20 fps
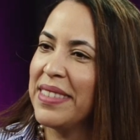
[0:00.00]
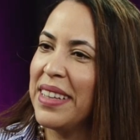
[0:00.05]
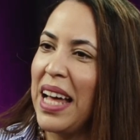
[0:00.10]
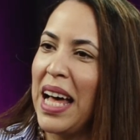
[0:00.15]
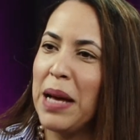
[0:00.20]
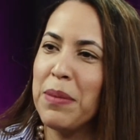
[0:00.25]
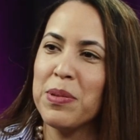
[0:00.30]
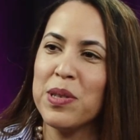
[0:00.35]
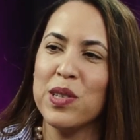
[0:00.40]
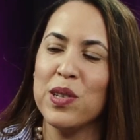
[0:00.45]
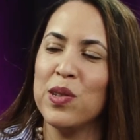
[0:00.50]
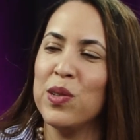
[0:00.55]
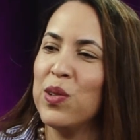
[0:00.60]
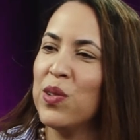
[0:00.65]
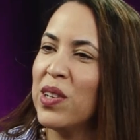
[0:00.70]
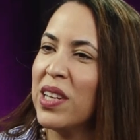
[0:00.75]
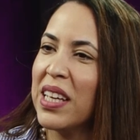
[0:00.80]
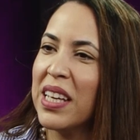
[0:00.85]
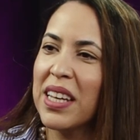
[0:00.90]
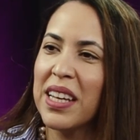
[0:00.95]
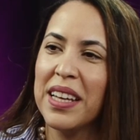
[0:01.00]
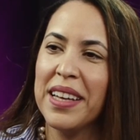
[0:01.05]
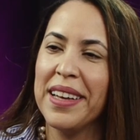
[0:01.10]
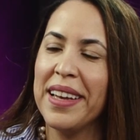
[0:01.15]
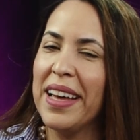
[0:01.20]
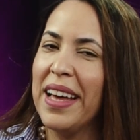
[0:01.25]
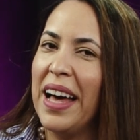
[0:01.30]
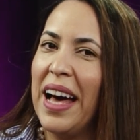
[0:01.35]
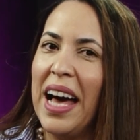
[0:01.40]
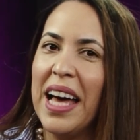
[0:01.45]
Absolutely.
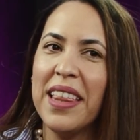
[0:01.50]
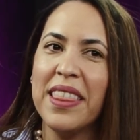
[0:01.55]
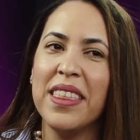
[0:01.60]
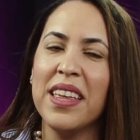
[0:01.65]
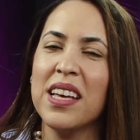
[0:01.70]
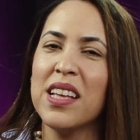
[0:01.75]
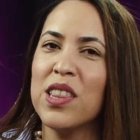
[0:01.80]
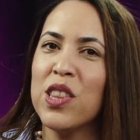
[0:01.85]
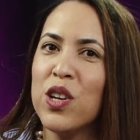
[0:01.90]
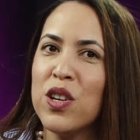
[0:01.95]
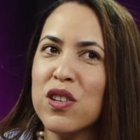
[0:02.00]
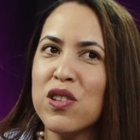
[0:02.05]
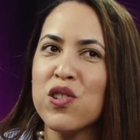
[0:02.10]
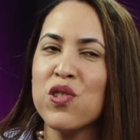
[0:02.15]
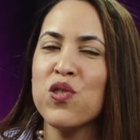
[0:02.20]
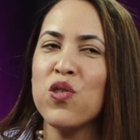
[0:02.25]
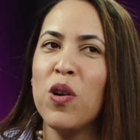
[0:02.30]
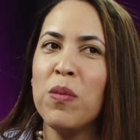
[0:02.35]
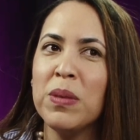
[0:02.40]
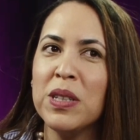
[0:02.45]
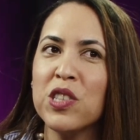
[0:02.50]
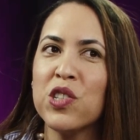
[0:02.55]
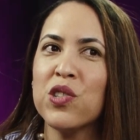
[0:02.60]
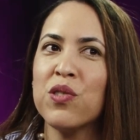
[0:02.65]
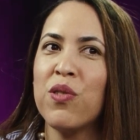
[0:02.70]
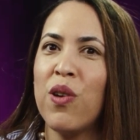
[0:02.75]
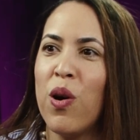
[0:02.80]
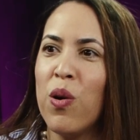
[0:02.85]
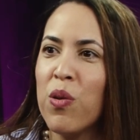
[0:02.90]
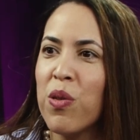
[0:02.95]
I think there's so much
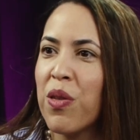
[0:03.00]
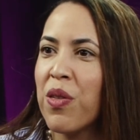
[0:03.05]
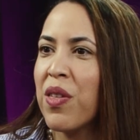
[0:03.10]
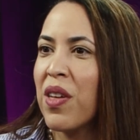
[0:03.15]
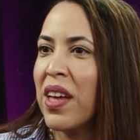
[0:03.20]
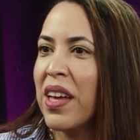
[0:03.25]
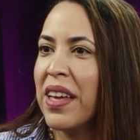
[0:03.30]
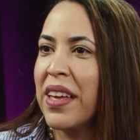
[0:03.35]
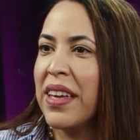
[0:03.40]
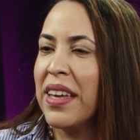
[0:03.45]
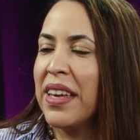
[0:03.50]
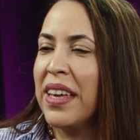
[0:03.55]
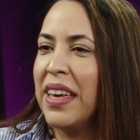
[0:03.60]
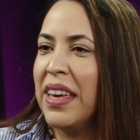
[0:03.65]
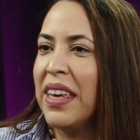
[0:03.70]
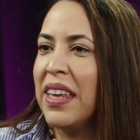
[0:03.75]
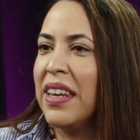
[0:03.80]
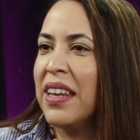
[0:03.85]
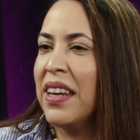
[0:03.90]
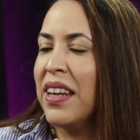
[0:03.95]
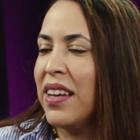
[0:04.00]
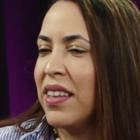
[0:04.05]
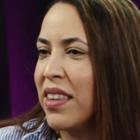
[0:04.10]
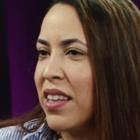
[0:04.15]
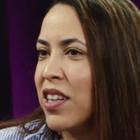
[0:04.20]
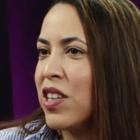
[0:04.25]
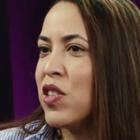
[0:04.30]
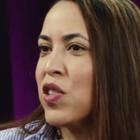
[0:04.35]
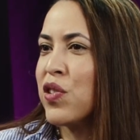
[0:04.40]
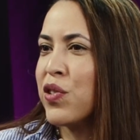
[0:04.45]
growth in
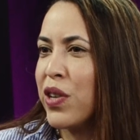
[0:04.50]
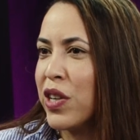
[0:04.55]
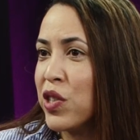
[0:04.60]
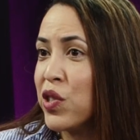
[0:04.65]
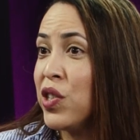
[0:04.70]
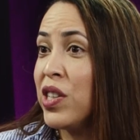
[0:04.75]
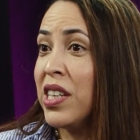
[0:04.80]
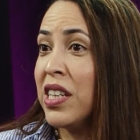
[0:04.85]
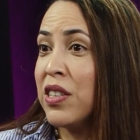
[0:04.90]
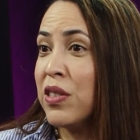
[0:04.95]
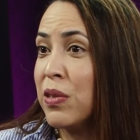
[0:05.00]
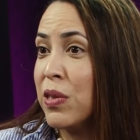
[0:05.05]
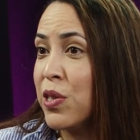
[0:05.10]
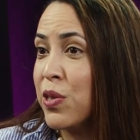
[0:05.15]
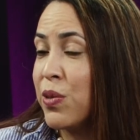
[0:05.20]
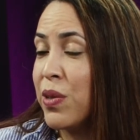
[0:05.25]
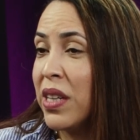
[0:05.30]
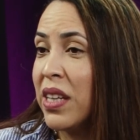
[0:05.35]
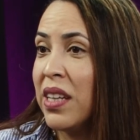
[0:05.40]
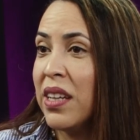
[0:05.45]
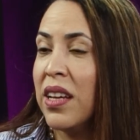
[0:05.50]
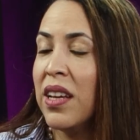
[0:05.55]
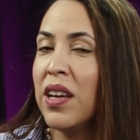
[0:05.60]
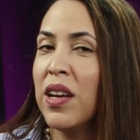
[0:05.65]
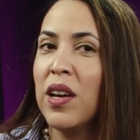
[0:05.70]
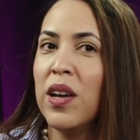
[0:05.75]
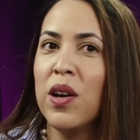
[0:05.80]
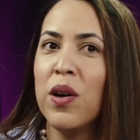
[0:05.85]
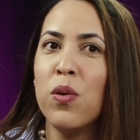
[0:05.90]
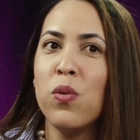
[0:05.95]
the construction industry.
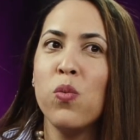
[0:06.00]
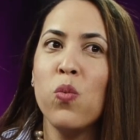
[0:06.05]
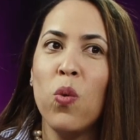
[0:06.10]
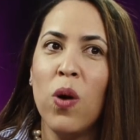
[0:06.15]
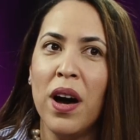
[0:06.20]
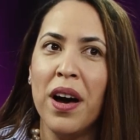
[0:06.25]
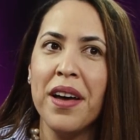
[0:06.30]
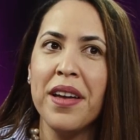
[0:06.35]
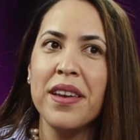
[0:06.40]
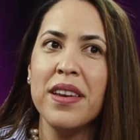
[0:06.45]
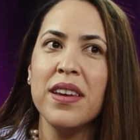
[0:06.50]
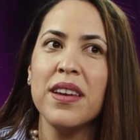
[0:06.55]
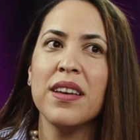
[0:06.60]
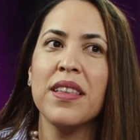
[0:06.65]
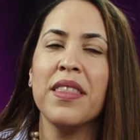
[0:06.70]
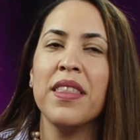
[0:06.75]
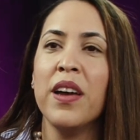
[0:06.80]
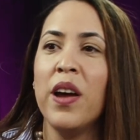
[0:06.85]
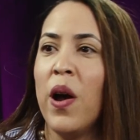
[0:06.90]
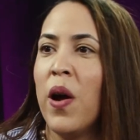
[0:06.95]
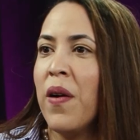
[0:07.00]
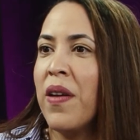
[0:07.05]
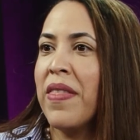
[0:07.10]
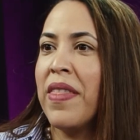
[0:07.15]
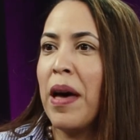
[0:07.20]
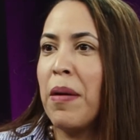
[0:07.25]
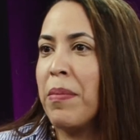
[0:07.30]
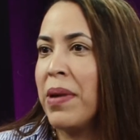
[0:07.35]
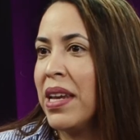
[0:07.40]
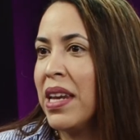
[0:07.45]
One, there aren't
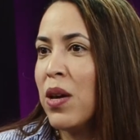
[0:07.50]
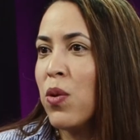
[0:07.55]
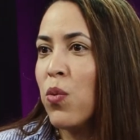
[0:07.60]
that many